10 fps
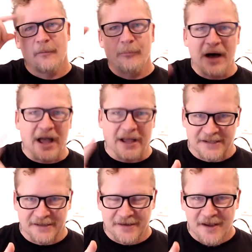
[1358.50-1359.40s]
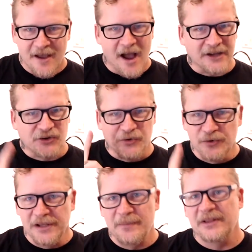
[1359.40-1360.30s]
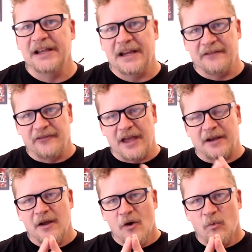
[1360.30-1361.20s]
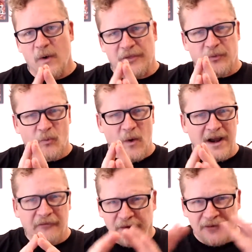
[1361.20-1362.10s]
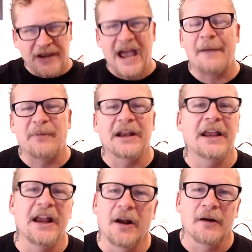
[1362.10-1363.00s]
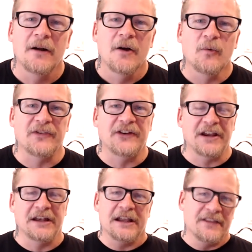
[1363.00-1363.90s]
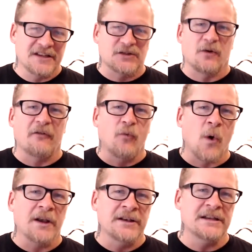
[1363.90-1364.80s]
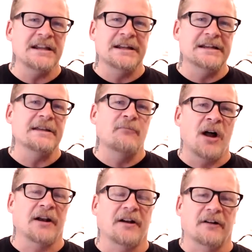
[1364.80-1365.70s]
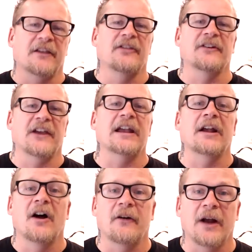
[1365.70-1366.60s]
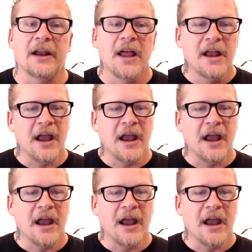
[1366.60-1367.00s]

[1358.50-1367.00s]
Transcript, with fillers: But I truly believe that with whatever is happening here with D and D, this sort of one D and D moniker that they're taking on, right?